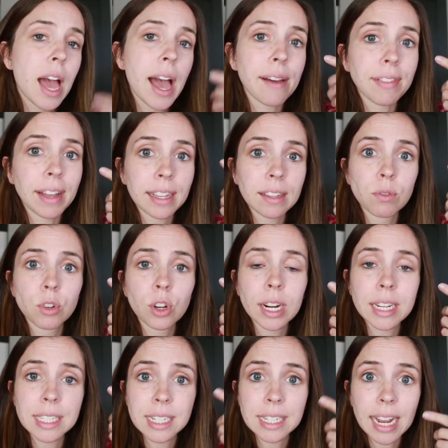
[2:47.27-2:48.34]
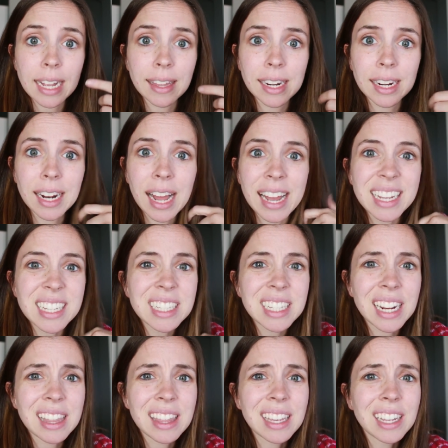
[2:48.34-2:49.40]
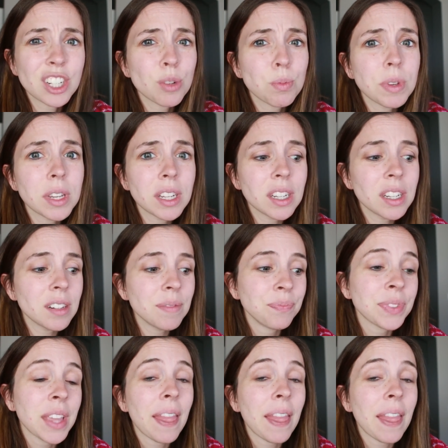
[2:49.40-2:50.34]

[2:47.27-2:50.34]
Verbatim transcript: have like crazy dilated eyes, then I think it should be good.